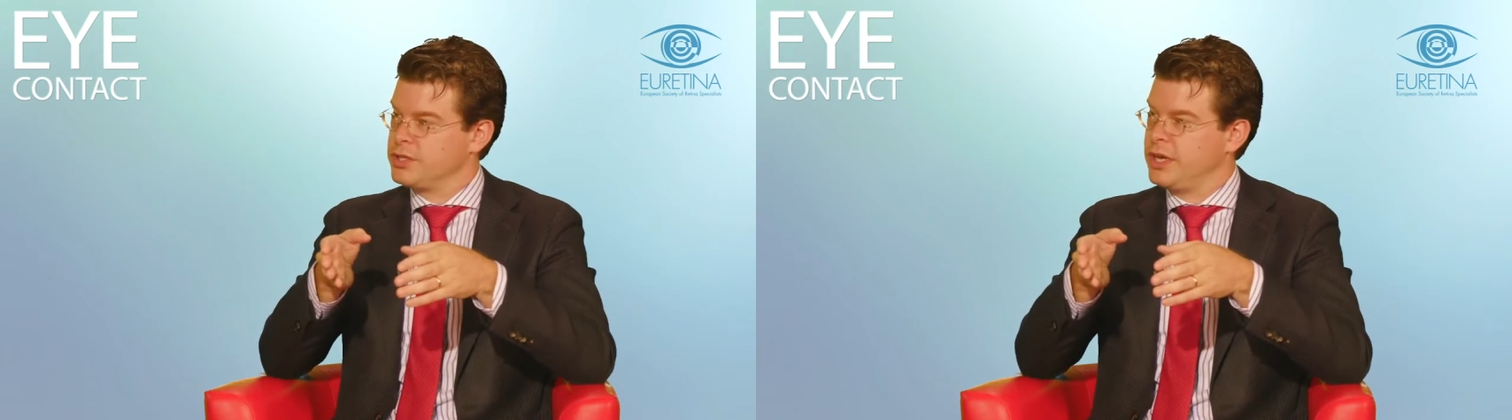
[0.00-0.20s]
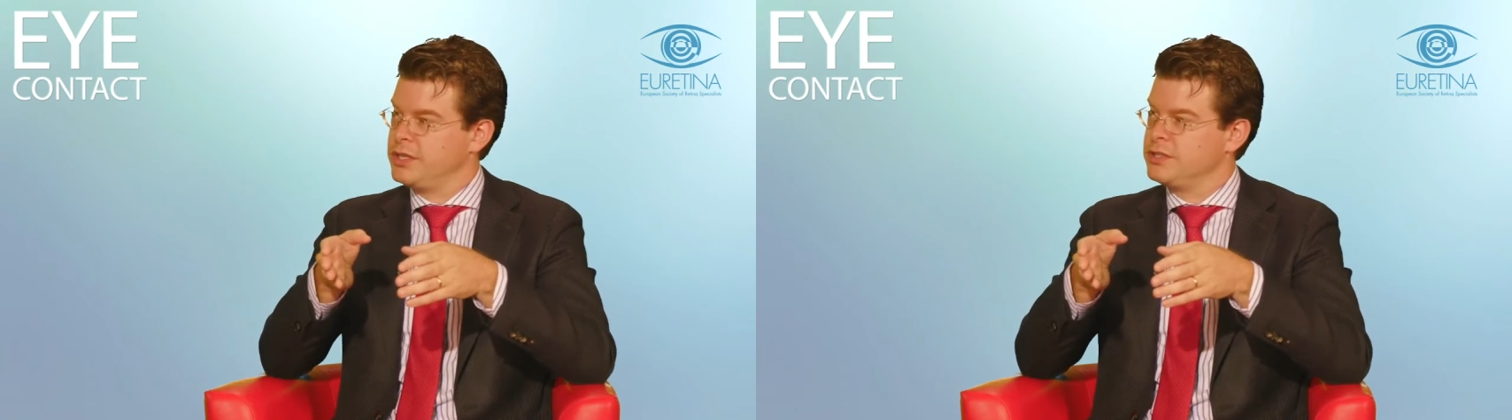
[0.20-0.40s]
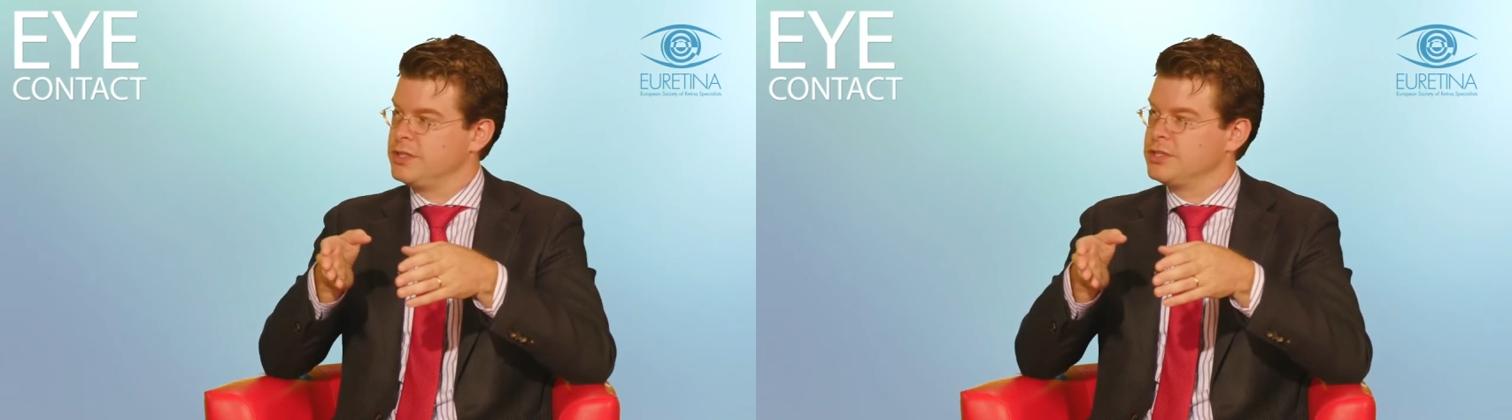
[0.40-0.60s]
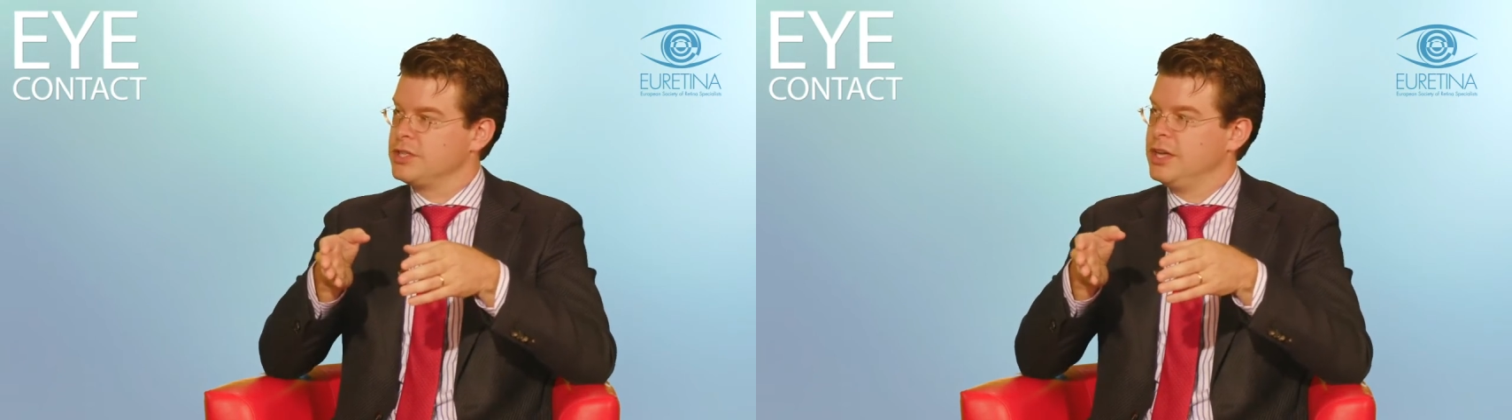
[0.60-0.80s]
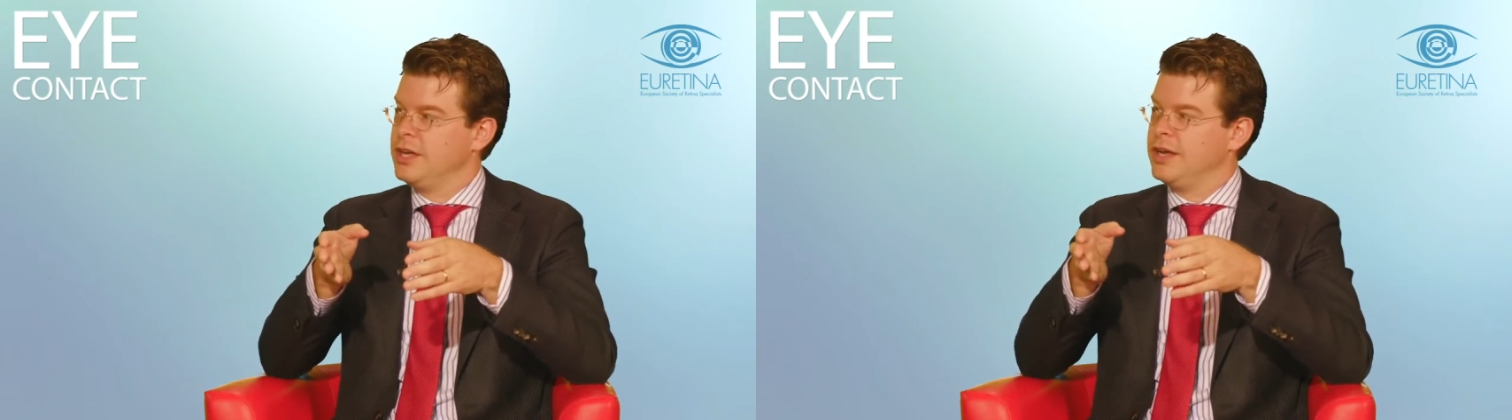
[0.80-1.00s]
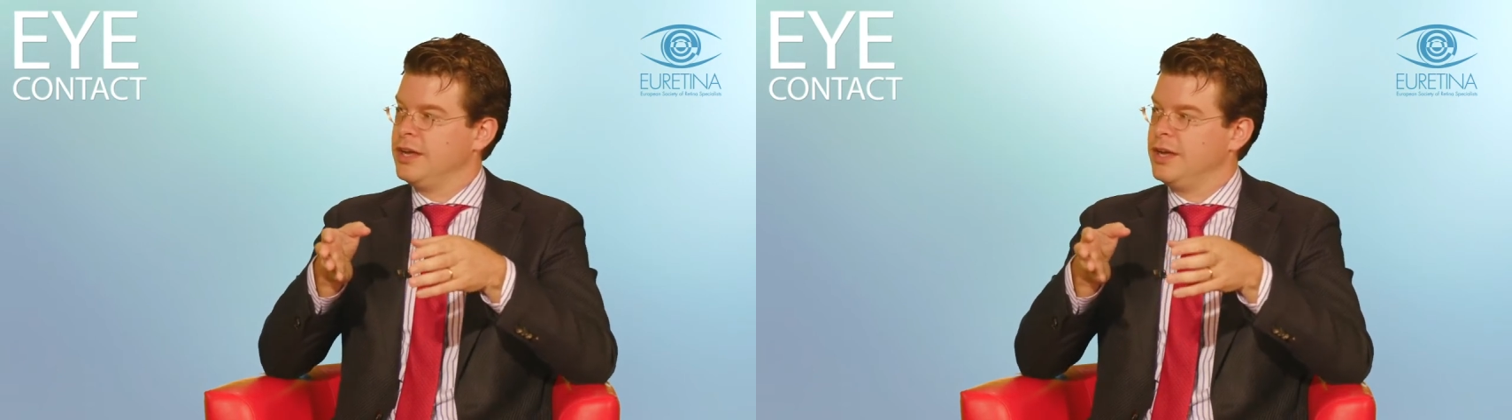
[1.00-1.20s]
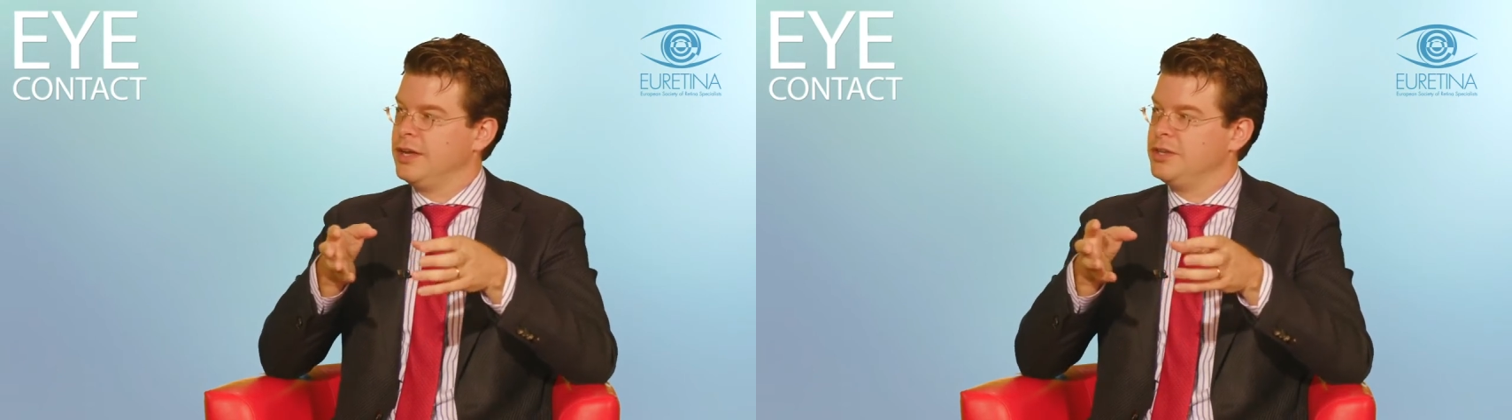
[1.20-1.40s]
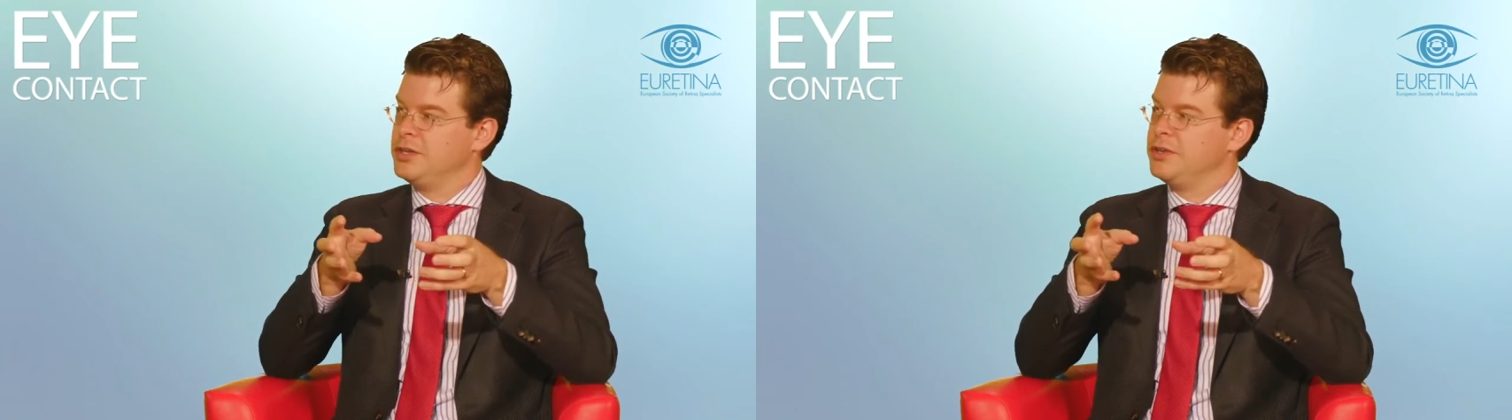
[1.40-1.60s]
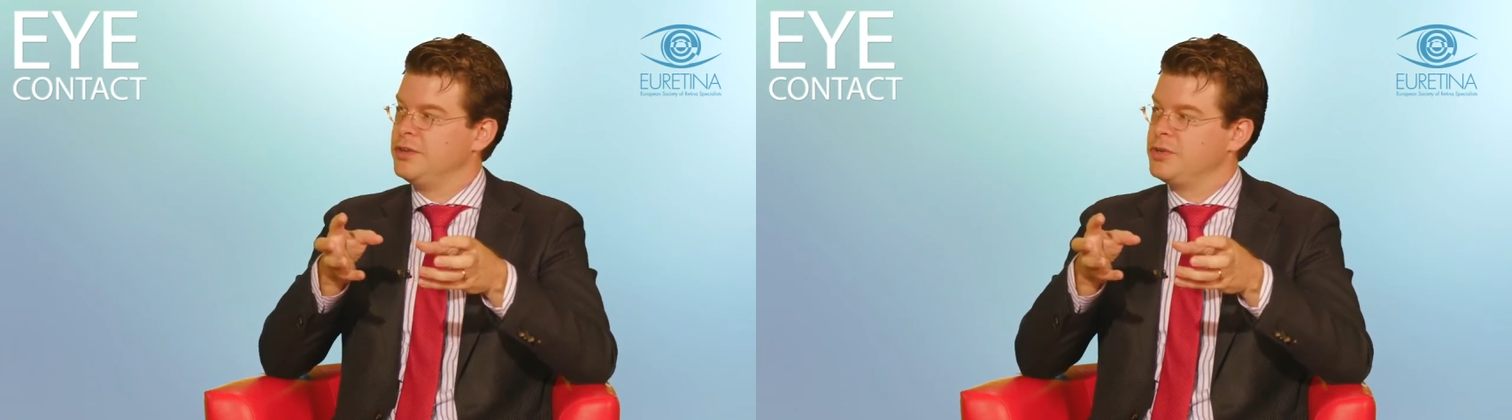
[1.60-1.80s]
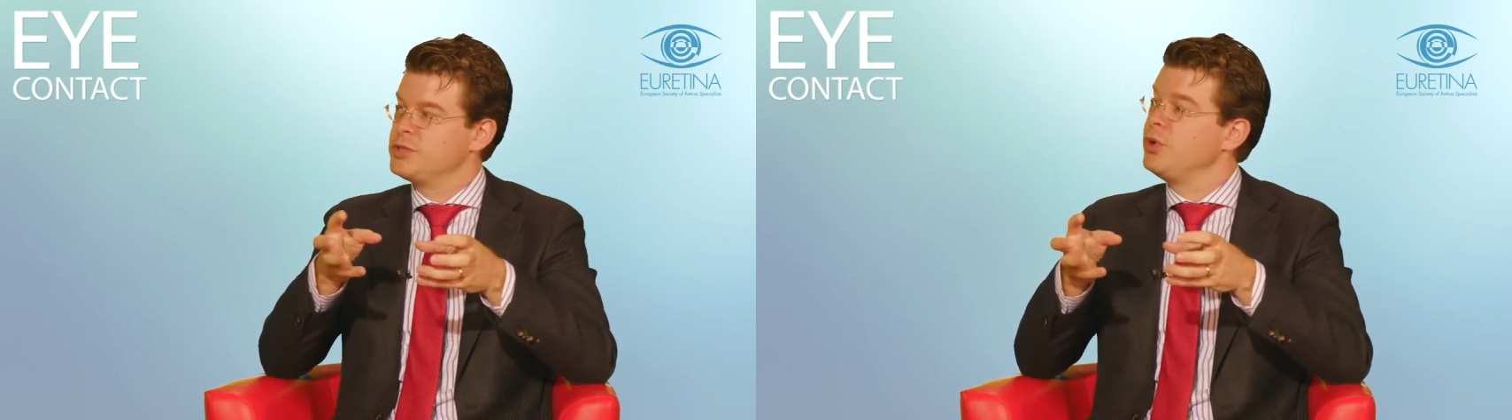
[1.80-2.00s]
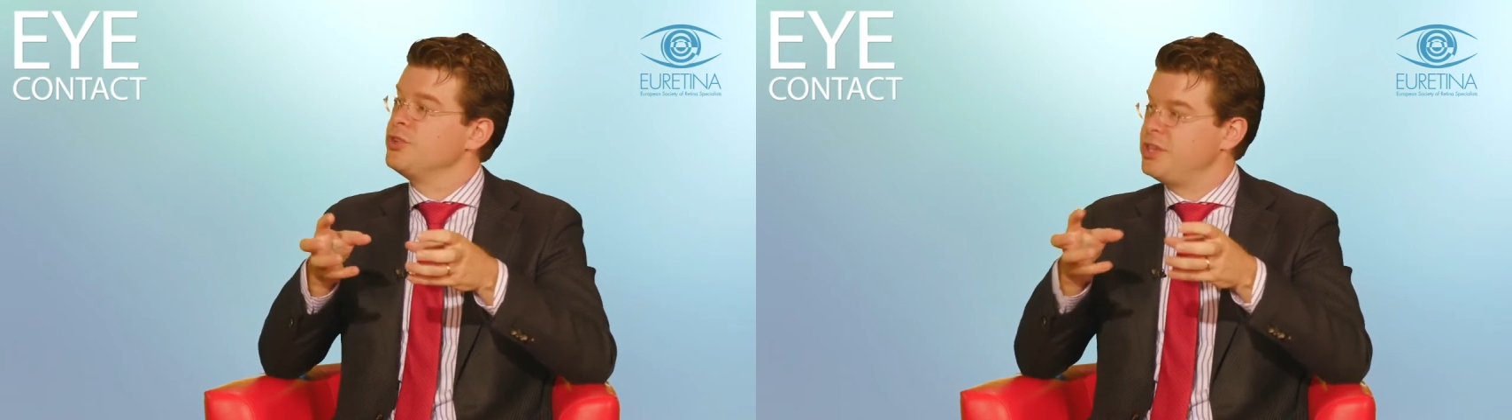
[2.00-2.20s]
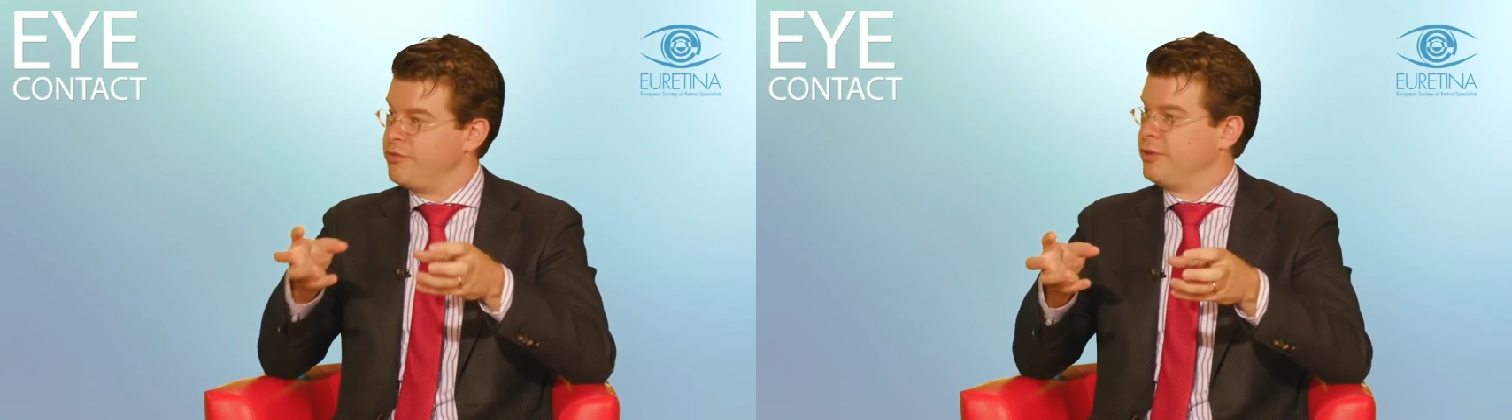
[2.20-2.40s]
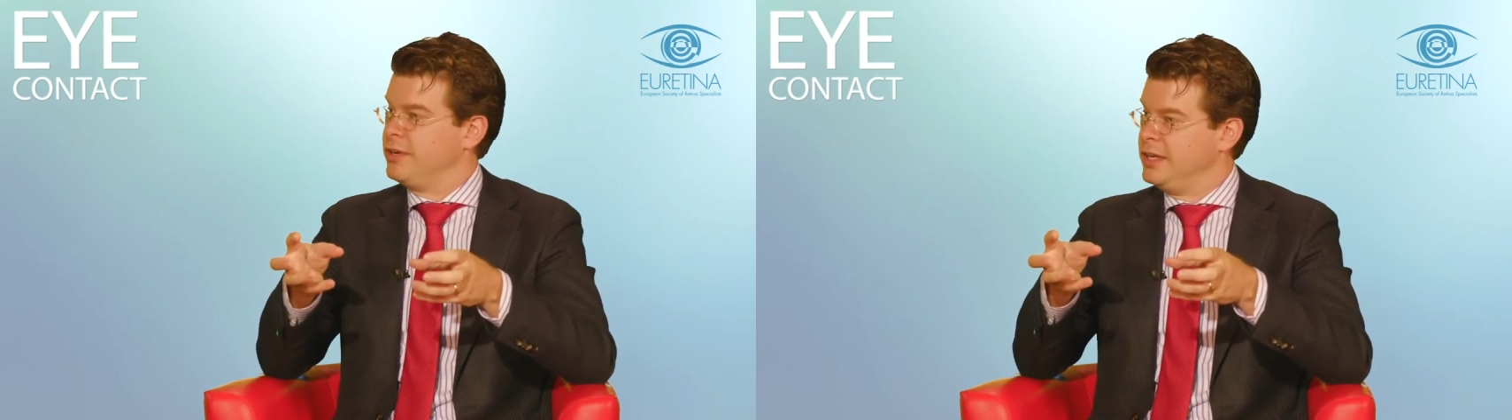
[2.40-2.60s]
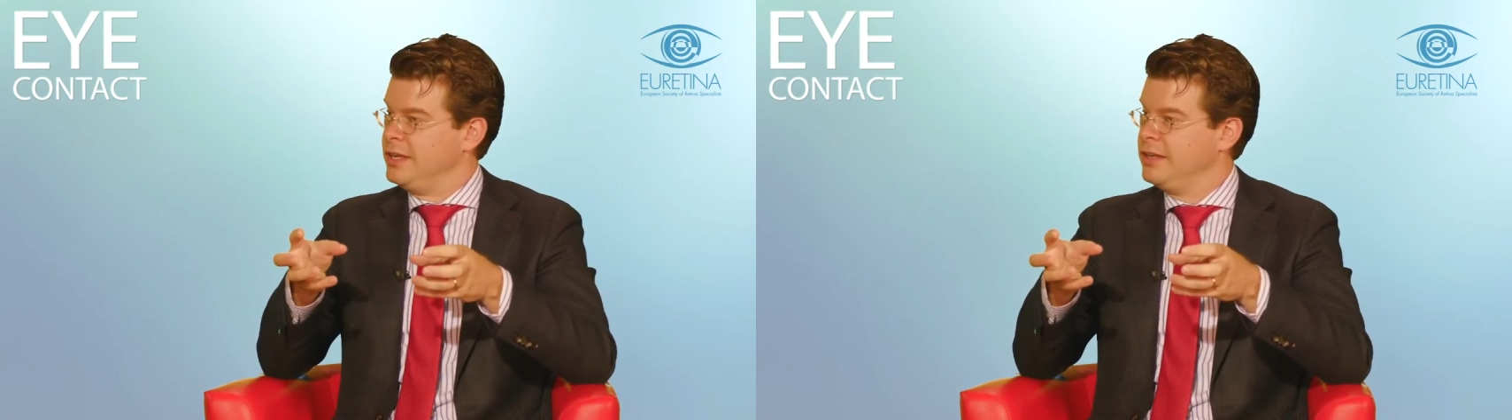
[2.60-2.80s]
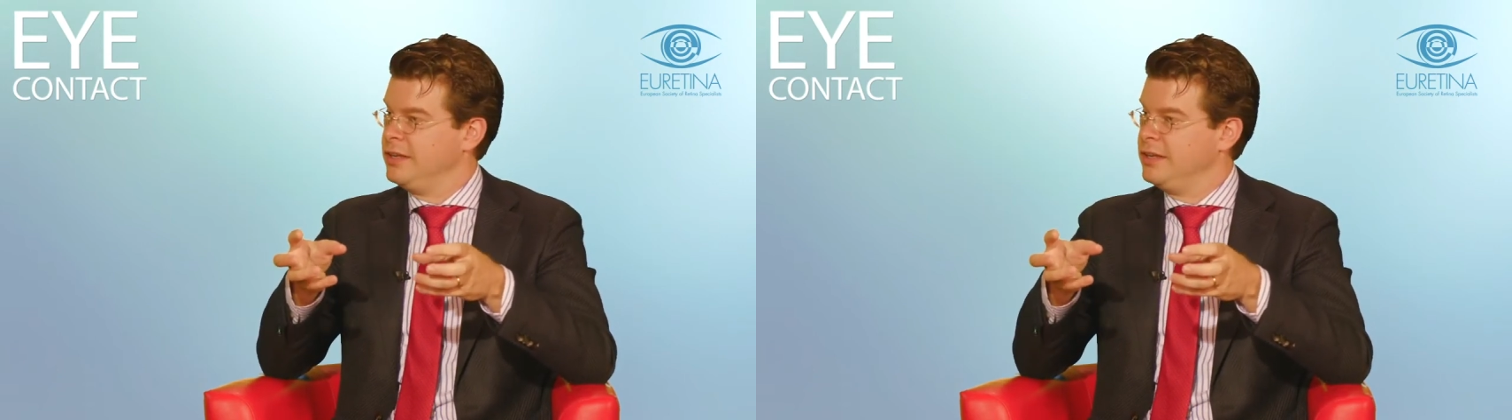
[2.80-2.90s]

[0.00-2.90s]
cases respond differently.